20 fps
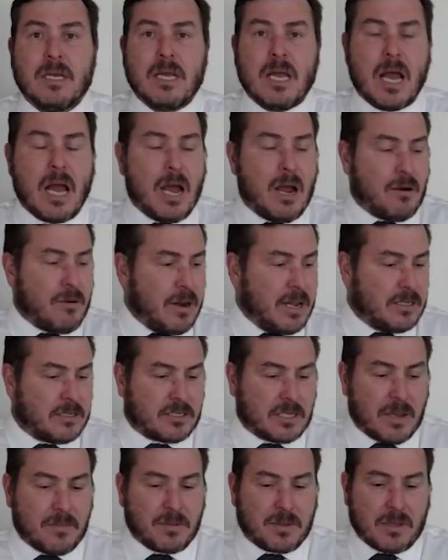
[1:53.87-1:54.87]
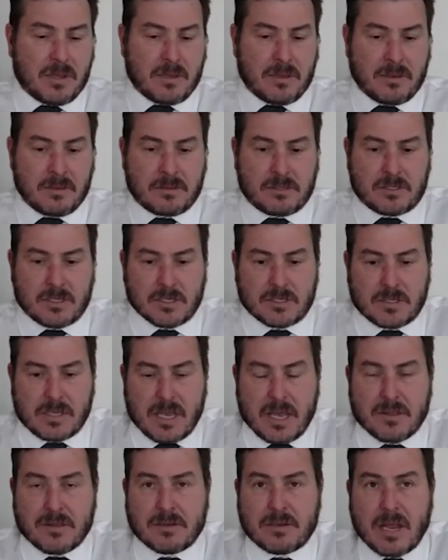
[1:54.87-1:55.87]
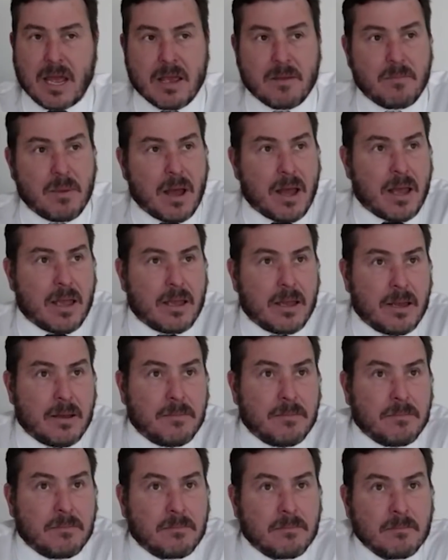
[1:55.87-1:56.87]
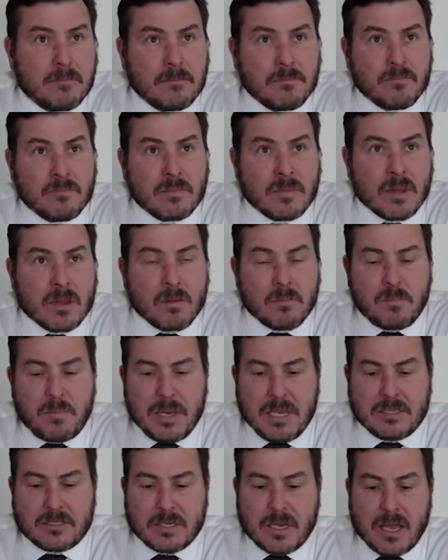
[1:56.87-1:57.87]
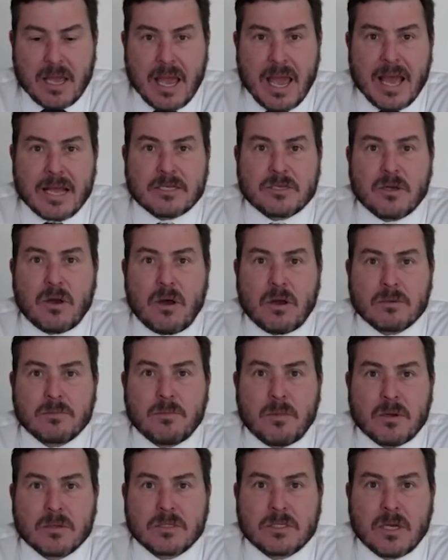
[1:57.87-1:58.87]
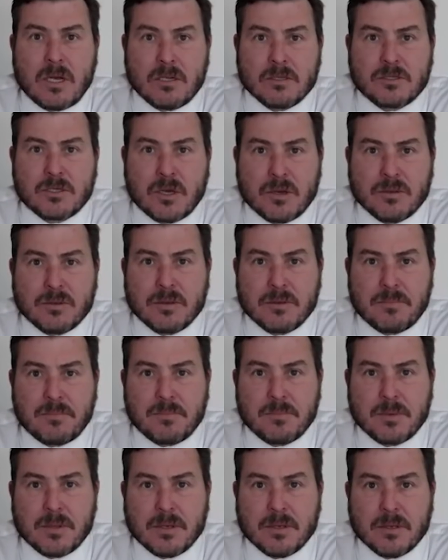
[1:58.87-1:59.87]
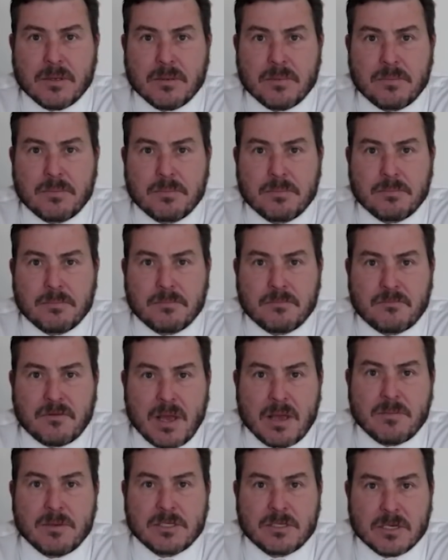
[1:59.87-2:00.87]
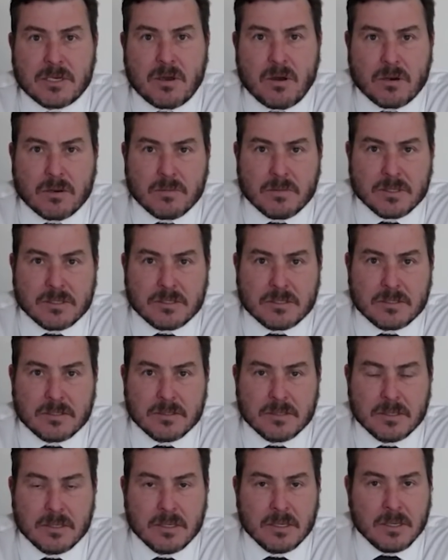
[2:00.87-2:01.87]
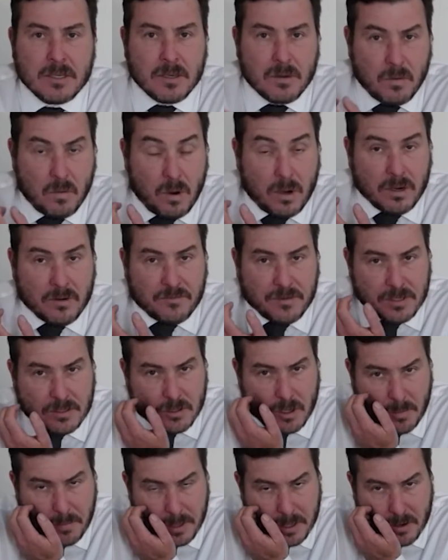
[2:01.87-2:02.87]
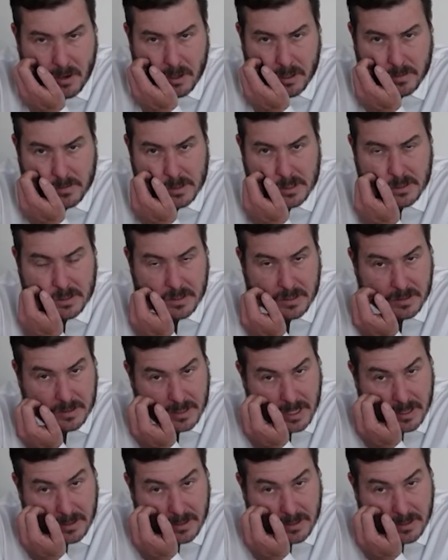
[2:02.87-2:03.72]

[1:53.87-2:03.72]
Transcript: I read something just the other day by Peter Attard Montalto, the famous economist, one of the top economists in South